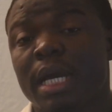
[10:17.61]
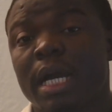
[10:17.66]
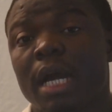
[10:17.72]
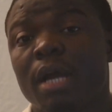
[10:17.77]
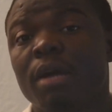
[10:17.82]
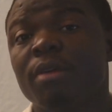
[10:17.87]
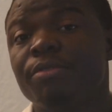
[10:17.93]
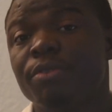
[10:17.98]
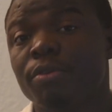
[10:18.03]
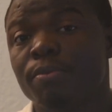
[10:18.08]
I
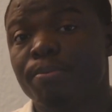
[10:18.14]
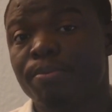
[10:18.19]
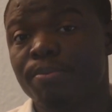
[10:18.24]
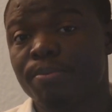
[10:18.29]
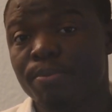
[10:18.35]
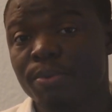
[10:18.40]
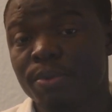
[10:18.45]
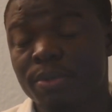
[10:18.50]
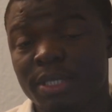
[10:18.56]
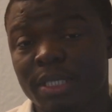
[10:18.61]
hope you
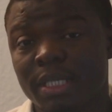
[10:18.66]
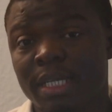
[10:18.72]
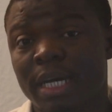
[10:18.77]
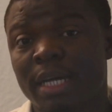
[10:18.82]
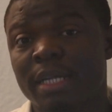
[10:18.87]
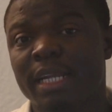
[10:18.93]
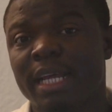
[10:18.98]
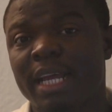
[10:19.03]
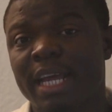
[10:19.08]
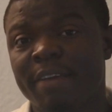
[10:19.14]
put
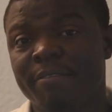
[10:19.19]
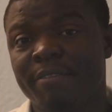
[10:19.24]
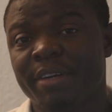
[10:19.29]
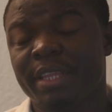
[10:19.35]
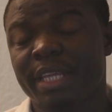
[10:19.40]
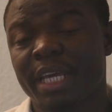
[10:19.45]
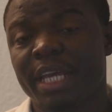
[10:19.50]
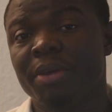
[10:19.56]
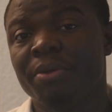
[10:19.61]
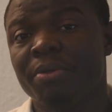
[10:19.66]
down
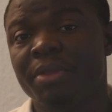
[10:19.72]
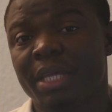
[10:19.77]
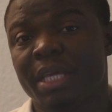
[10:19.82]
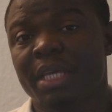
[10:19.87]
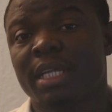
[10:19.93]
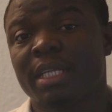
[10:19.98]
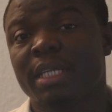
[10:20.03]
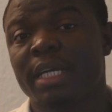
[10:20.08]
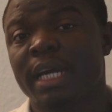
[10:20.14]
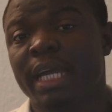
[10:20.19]
everything you
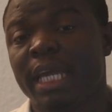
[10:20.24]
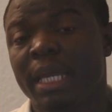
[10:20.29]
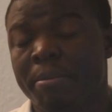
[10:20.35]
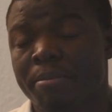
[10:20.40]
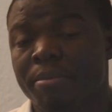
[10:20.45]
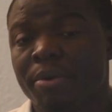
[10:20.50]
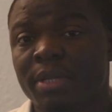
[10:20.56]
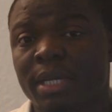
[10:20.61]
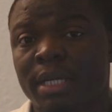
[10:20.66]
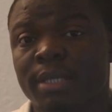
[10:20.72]
think that are
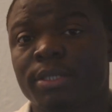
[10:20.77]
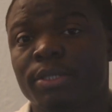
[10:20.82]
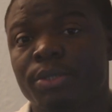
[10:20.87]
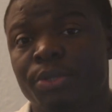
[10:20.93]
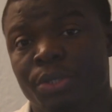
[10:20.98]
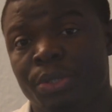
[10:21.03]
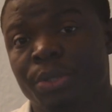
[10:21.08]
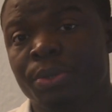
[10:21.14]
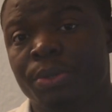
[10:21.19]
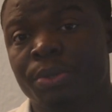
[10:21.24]
important
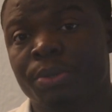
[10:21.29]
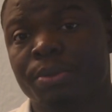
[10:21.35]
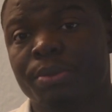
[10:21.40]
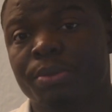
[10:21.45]
to you.